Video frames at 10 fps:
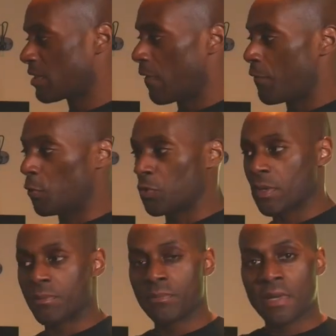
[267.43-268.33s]
is the
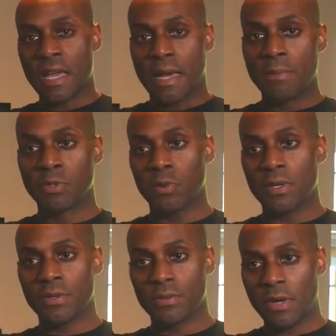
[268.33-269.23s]
filter it comes
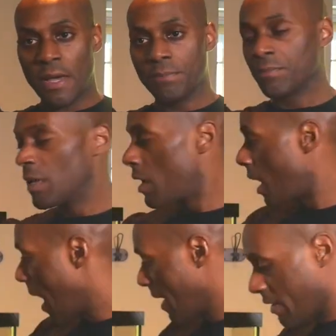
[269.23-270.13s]
with, right?
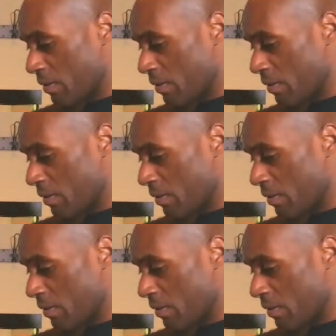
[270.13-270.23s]
I